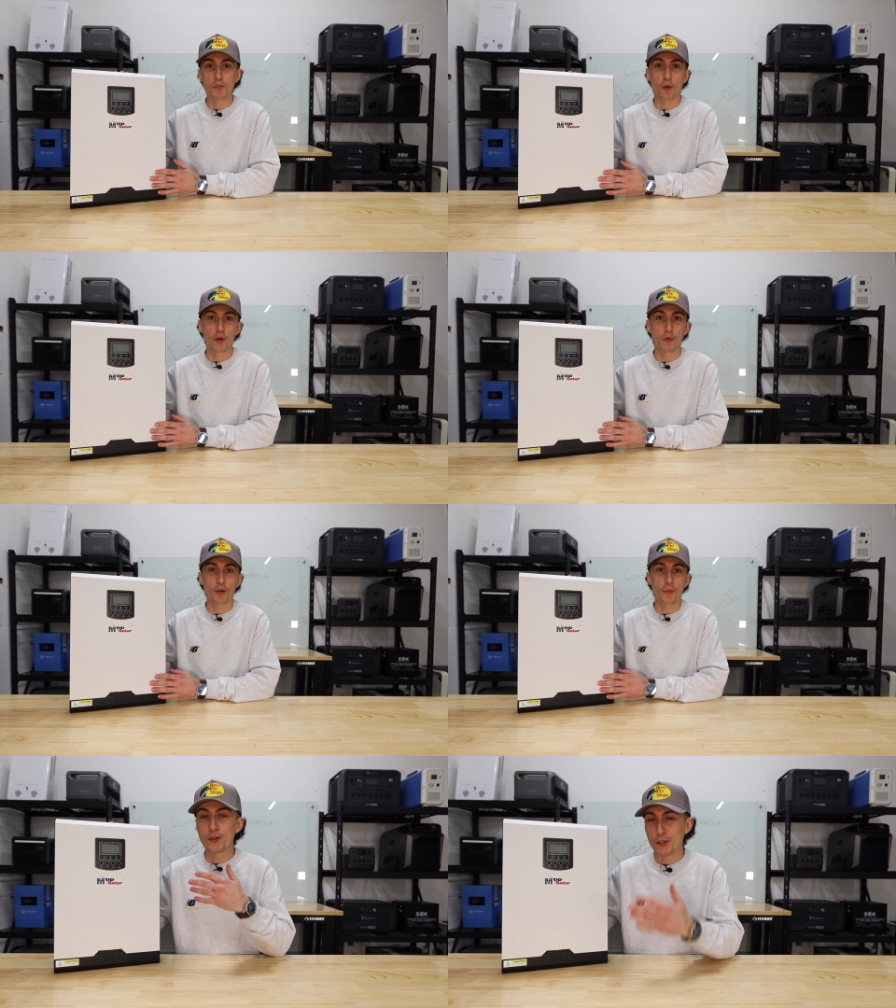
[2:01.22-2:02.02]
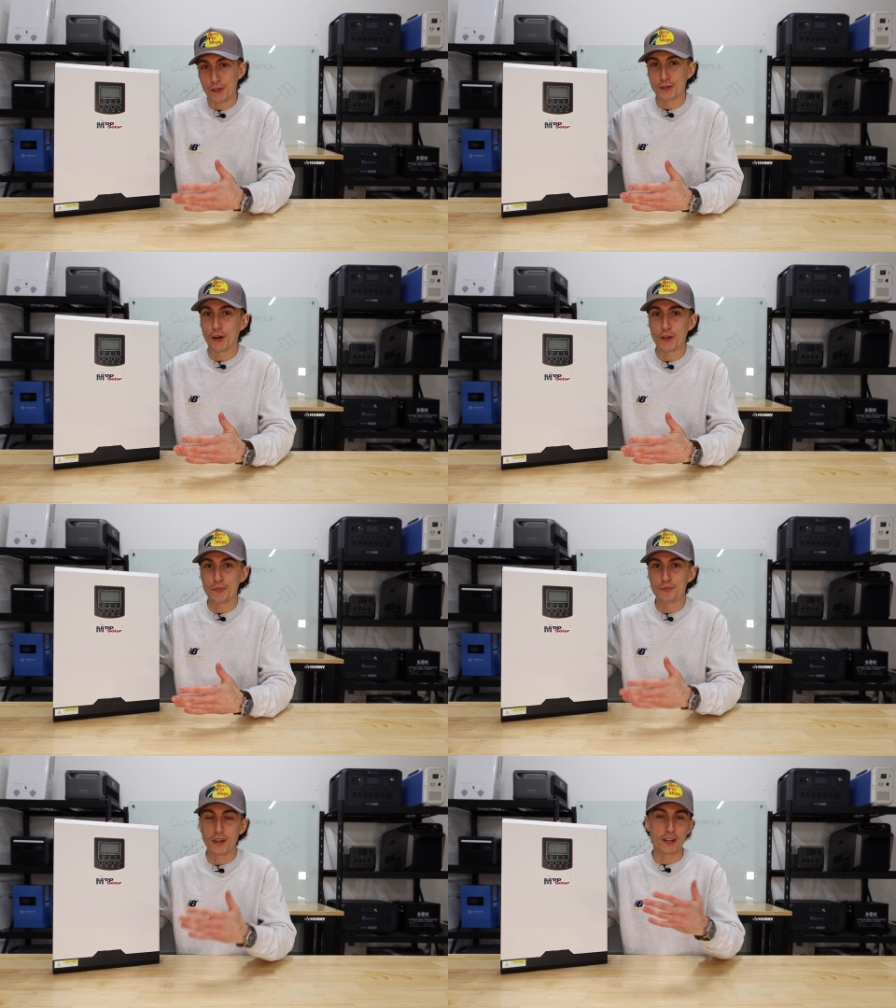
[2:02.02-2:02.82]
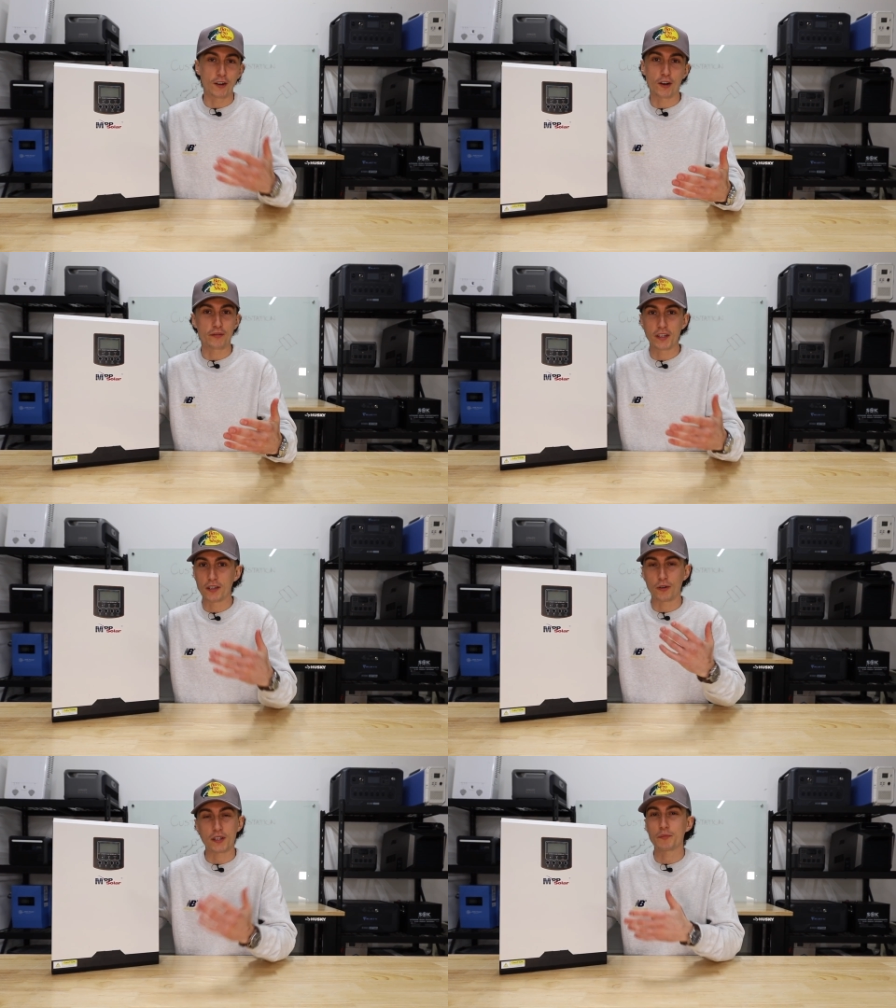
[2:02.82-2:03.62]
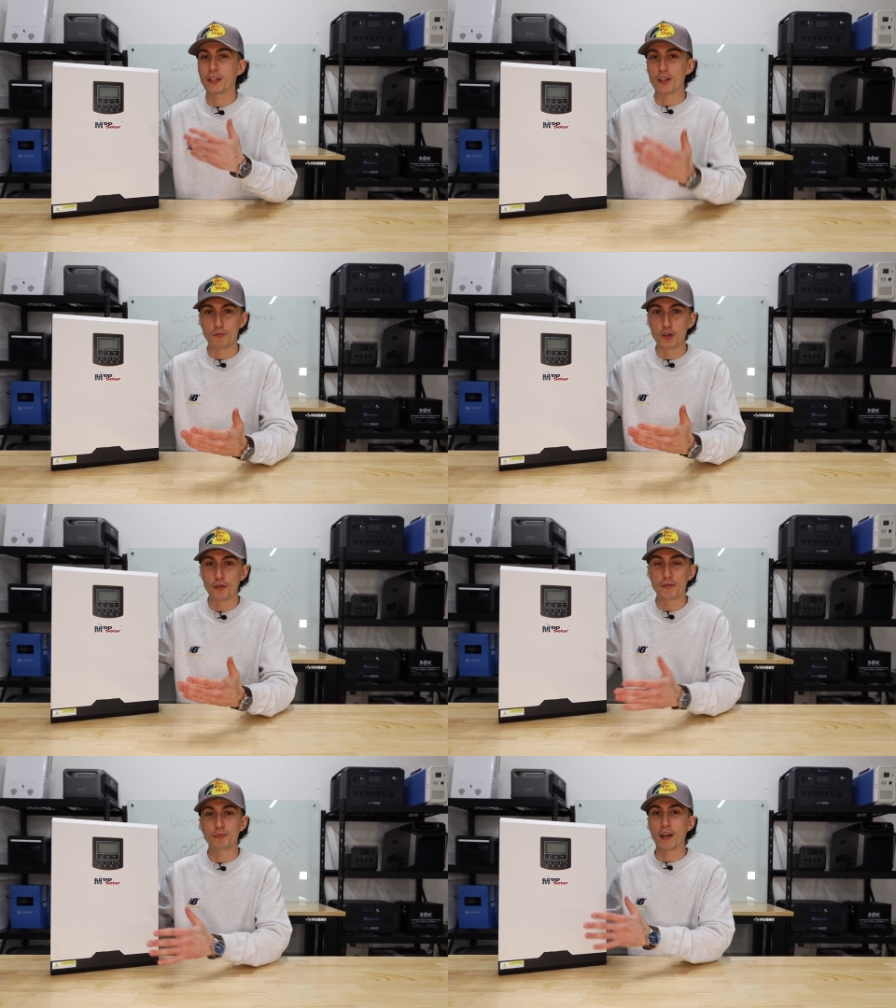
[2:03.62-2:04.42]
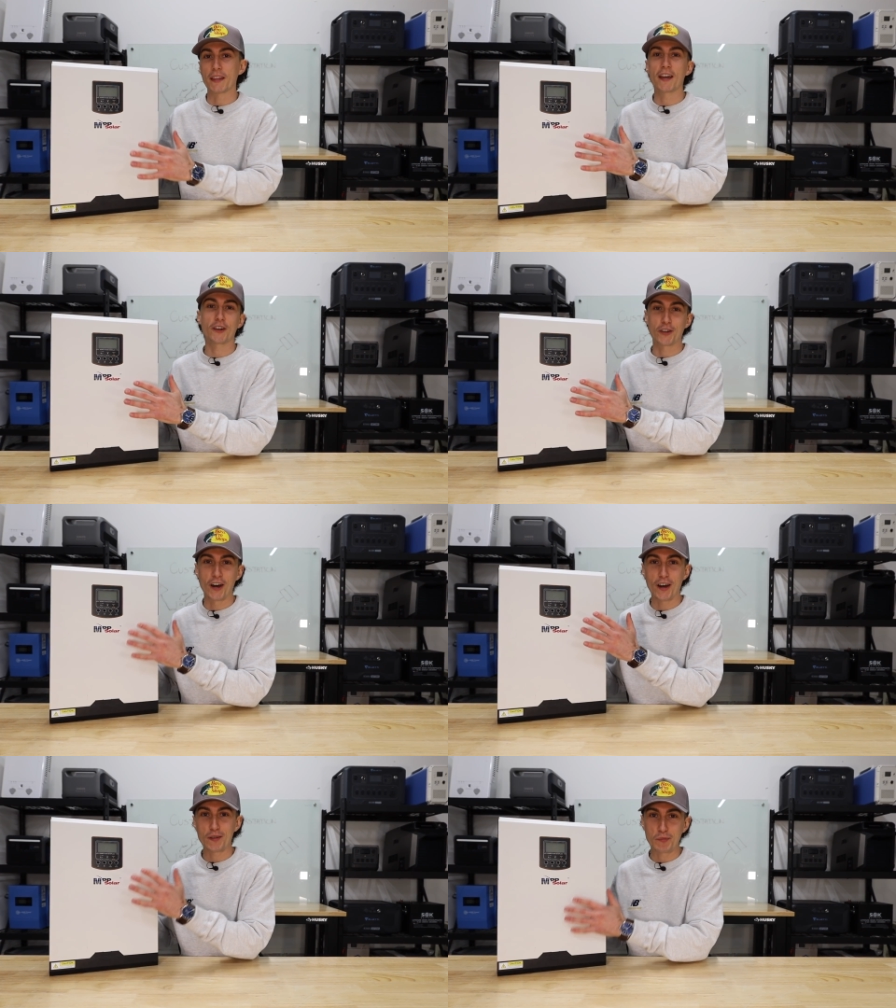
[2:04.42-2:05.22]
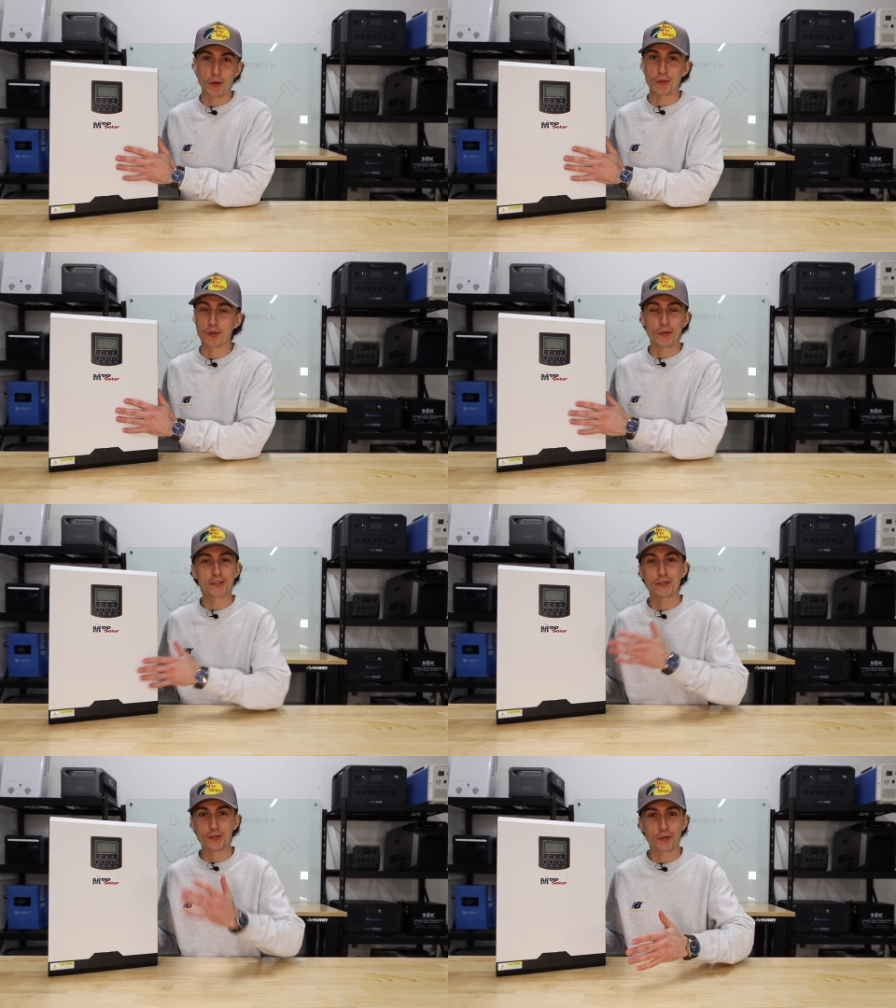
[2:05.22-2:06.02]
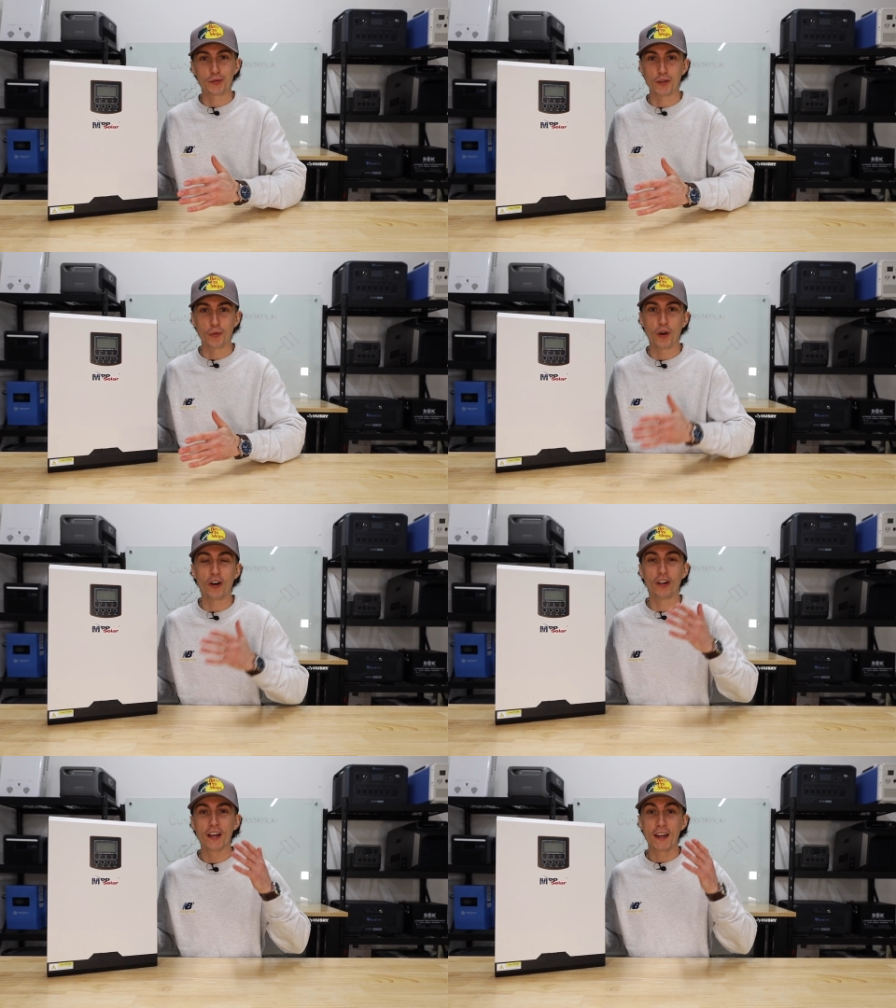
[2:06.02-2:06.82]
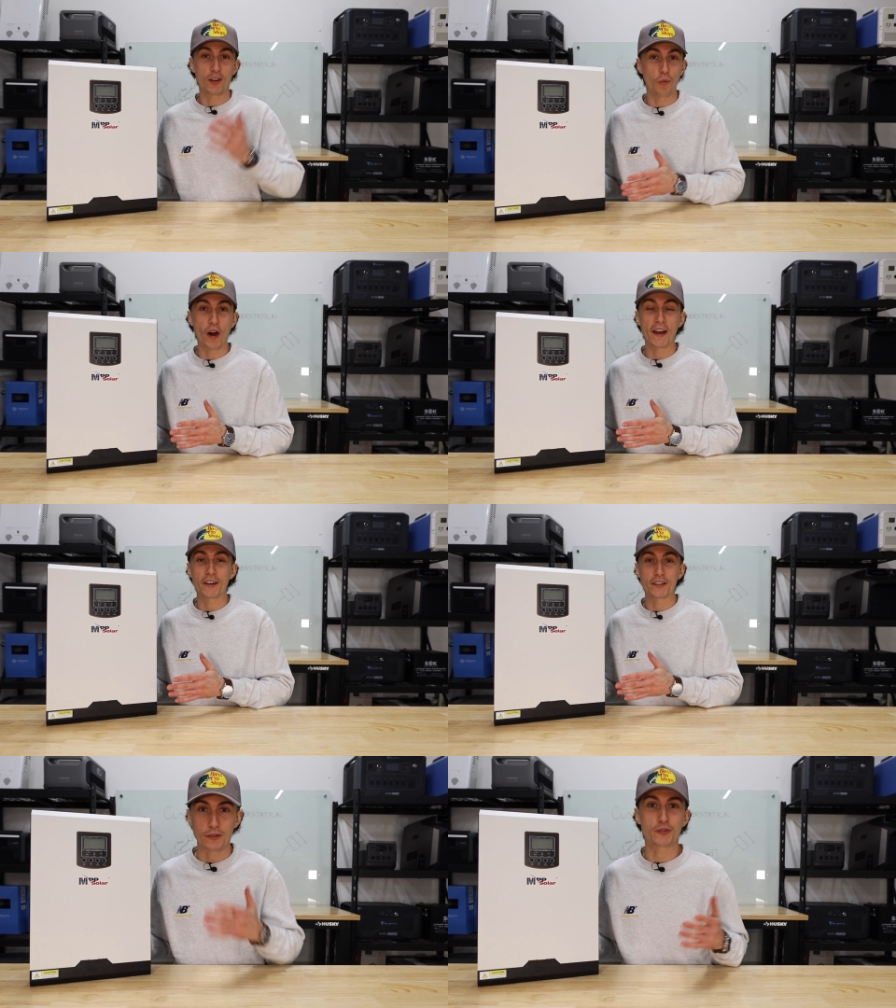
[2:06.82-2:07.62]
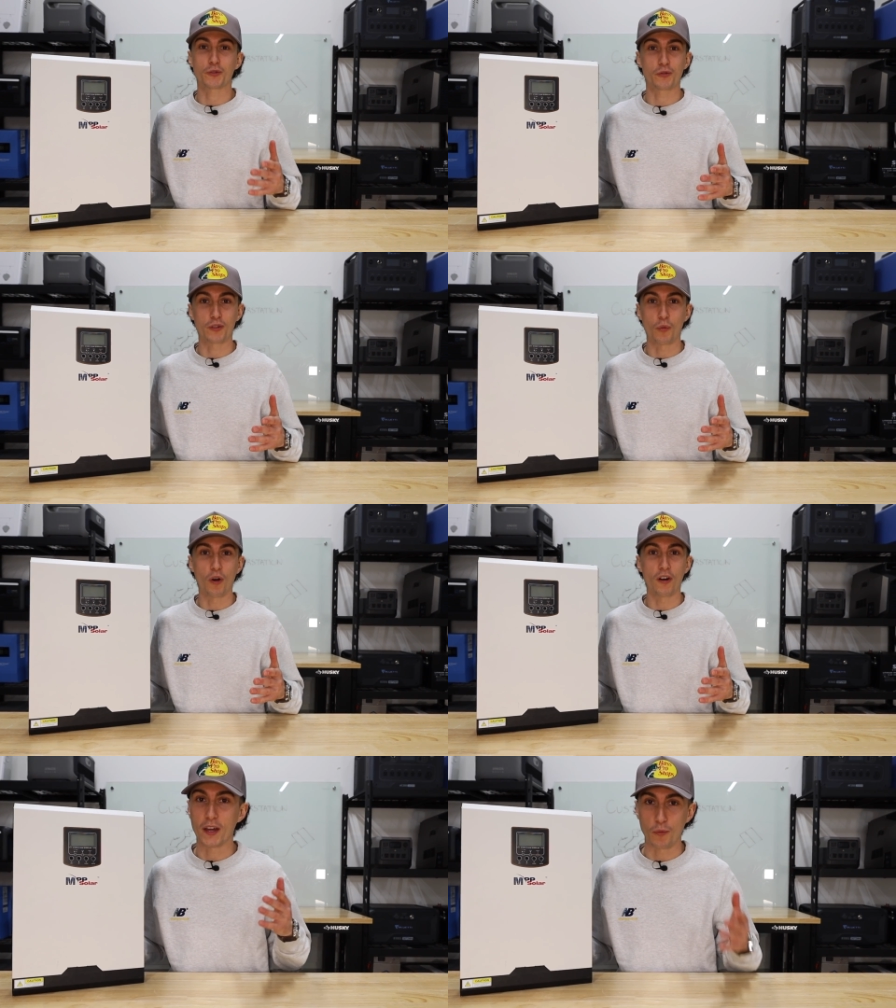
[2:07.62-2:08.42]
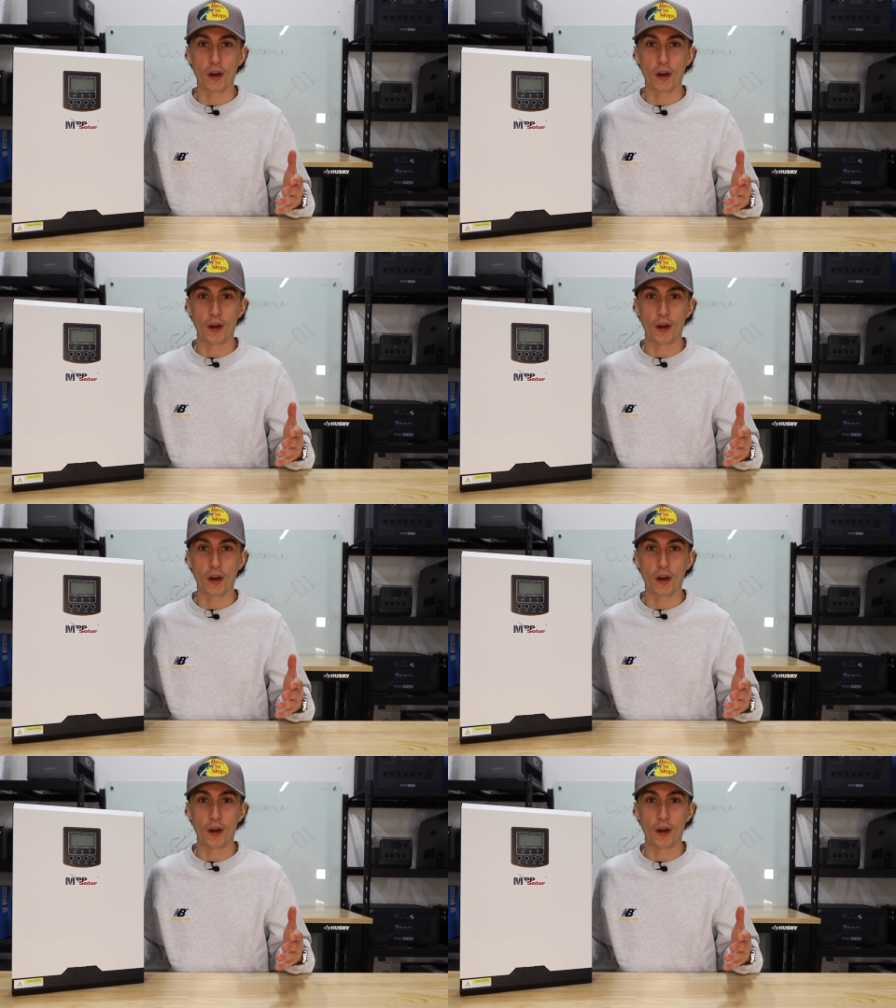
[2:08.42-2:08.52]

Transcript: portable. You can install them in an R V or something that moves, but they are not portable. Once they're screwed to the wall and wired, they're screwed to the wall and